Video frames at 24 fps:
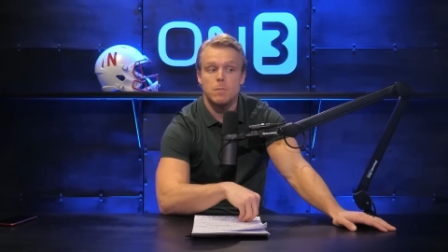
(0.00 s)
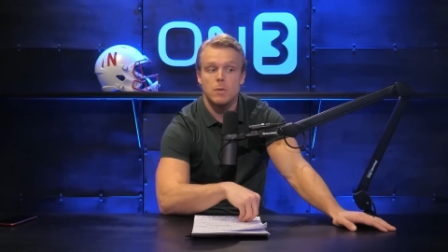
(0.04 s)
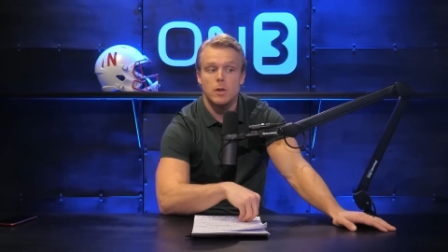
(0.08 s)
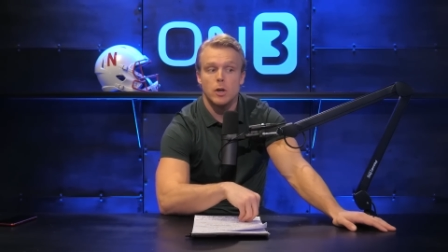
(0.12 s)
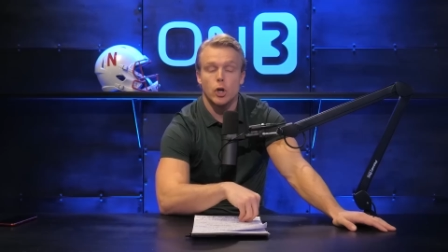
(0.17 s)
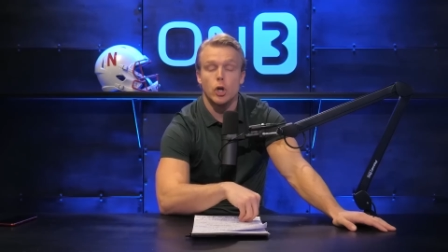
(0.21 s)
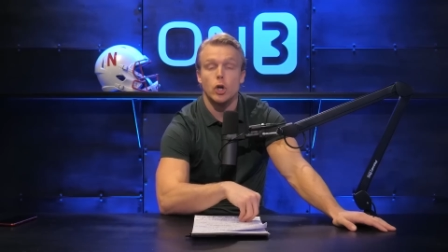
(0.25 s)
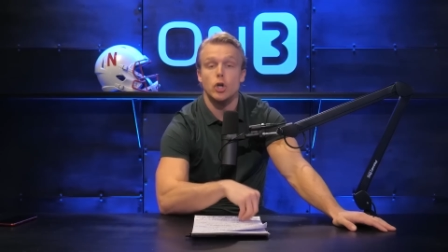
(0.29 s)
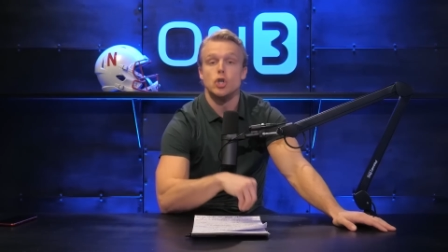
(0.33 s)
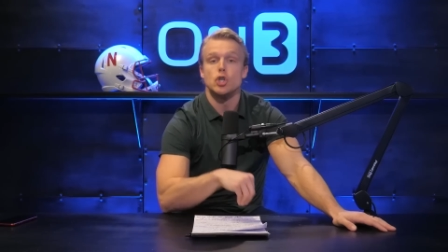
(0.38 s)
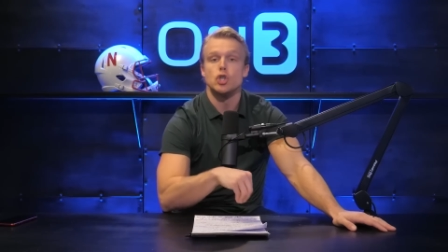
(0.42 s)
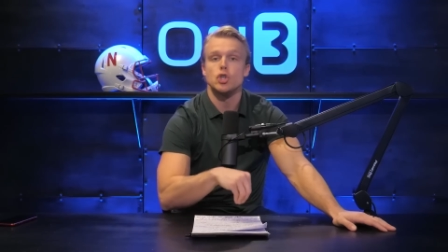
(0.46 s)

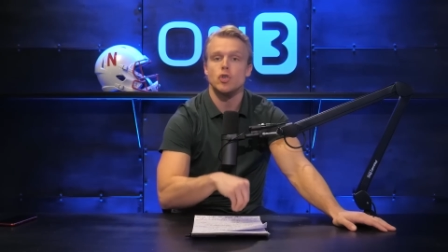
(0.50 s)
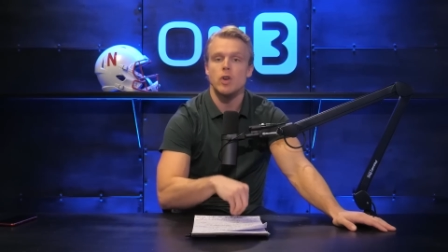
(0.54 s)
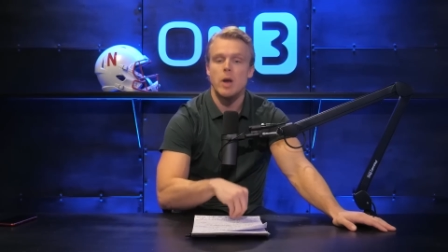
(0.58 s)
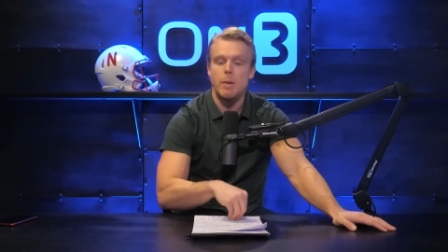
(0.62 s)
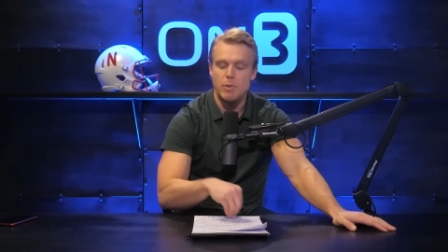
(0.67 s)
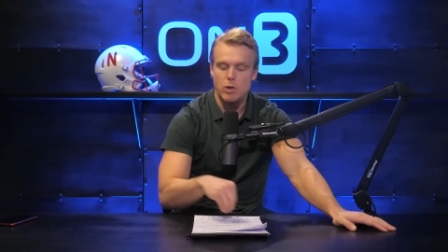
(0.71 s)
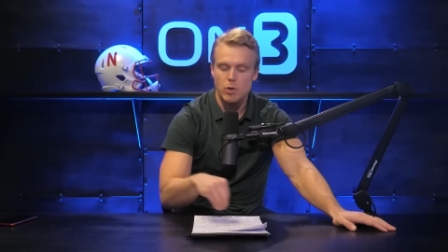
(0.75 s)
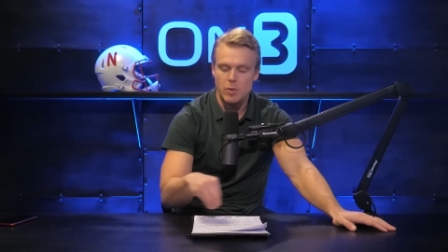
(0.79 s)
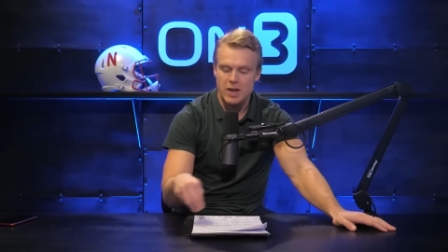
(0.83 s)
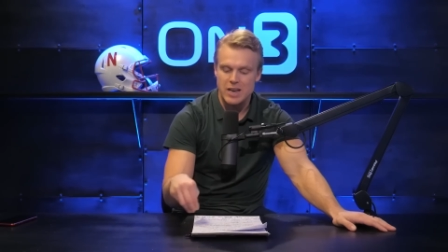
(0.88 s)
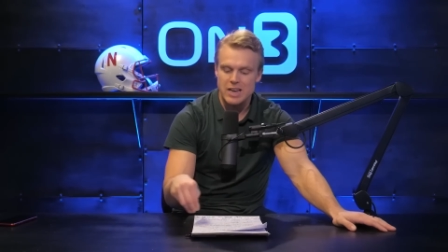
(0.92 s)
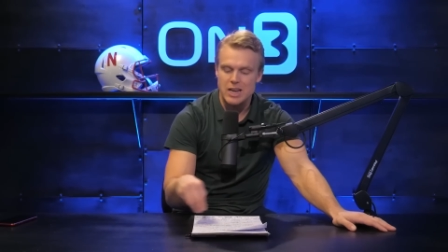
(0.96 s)

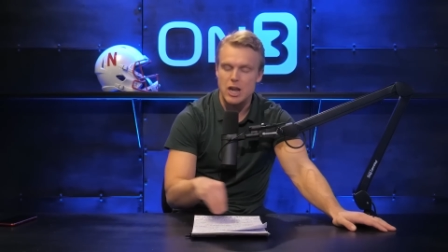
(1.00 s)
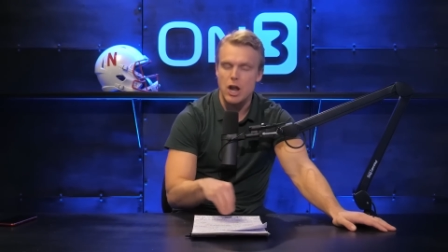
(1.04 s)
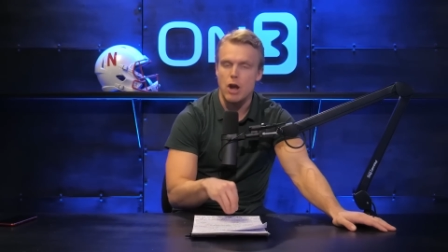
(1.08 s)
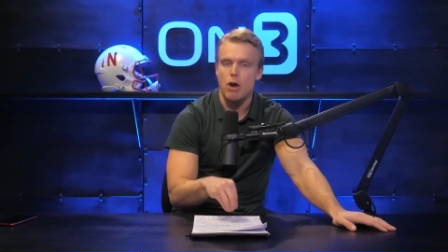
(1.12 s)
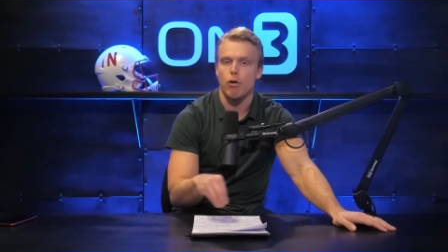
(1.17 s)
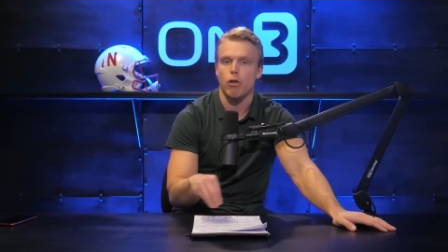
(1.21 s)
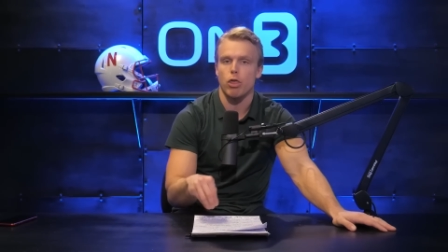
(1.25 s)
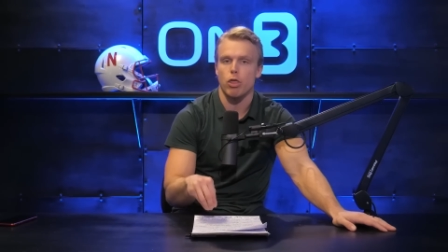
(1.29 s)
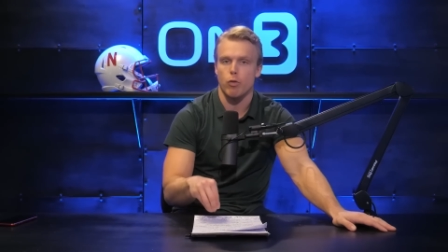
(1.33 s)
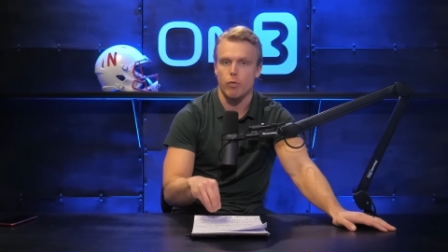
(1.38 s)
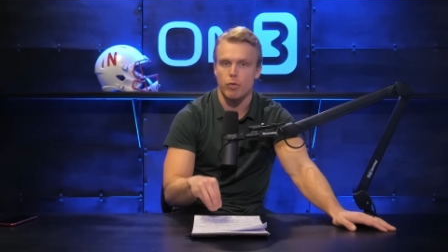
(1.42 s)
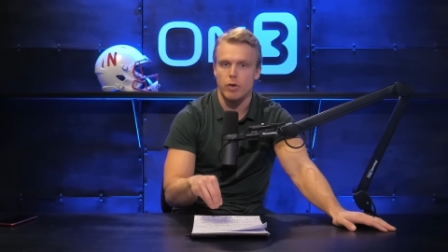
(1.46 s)
contribute in year
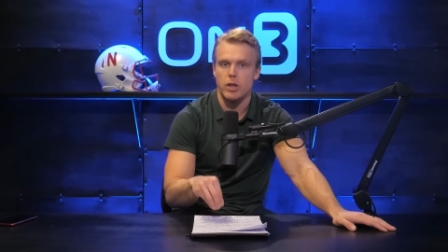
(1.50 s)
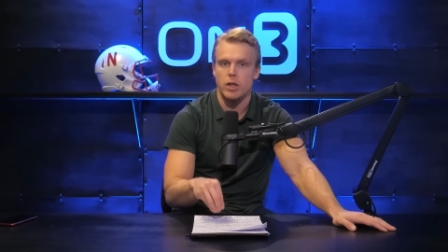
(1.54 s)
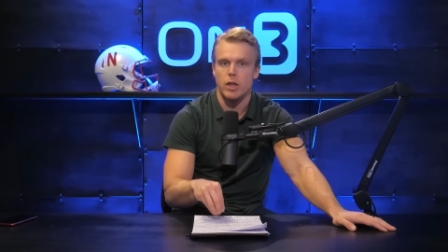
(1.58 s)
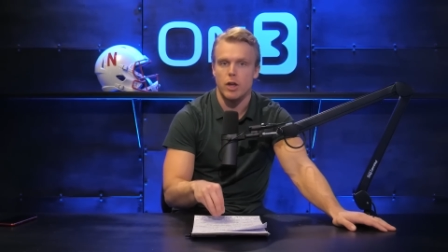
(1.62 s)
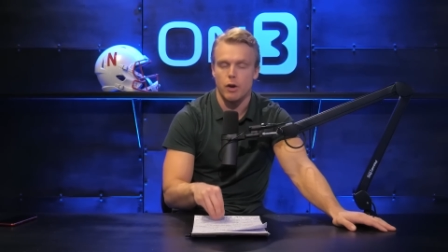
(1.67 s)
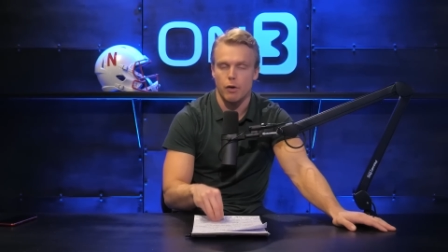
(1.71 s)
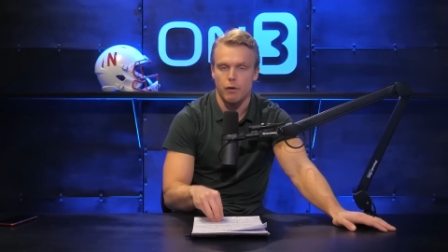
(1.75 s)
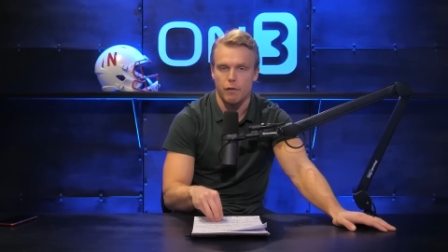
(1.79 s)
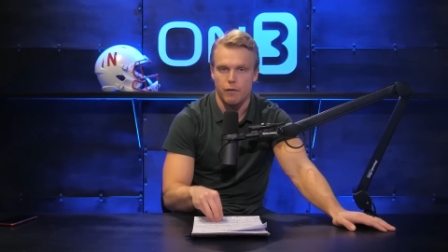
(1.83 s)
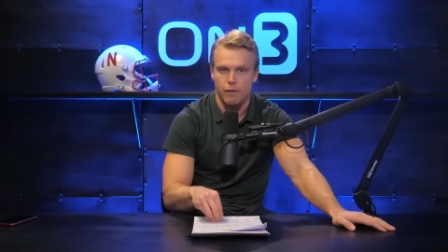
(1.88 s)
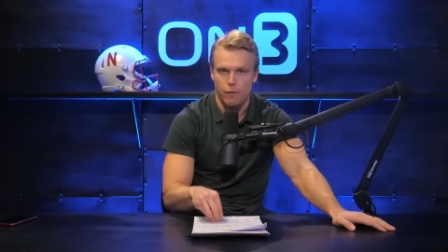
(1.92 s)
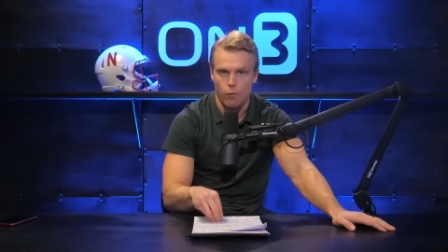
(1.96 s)
3,
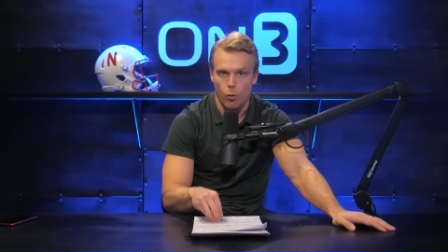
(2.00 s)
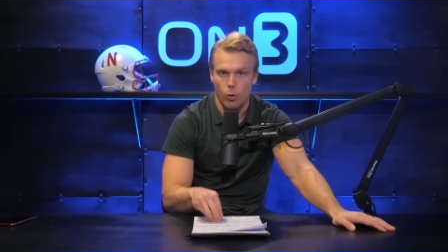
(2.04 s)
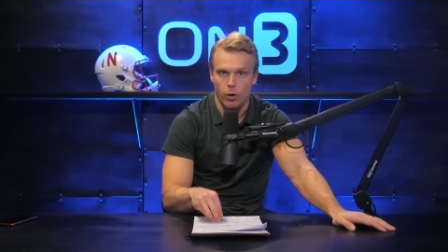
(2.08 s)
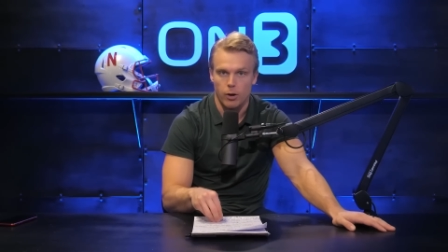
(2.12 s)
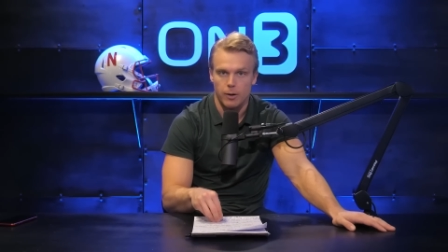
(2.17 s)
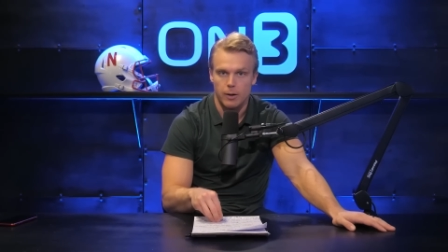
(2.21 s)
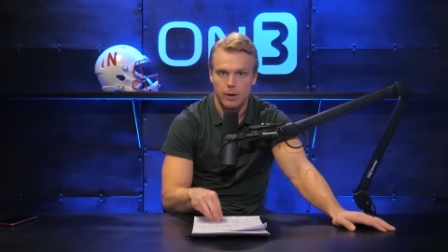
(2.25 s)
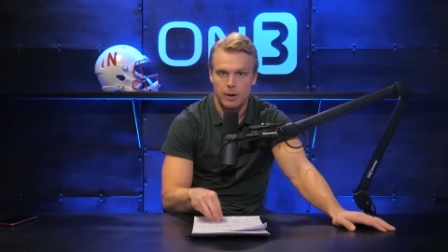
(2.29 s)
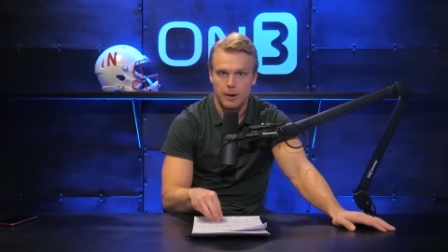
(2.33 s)
year 4.